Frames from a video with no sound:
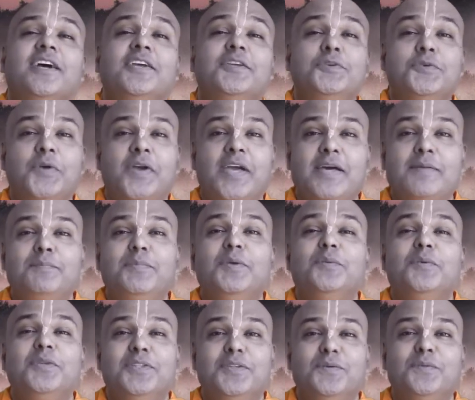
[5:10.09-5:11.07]
Are you happy
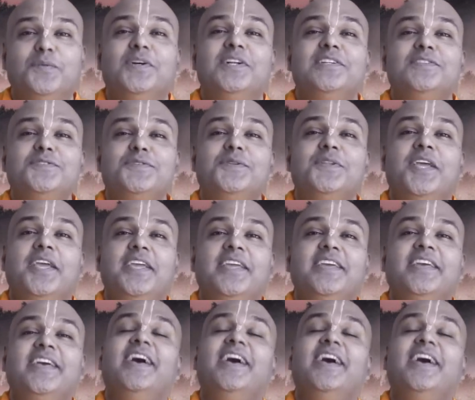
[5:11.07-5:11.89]
with the world today?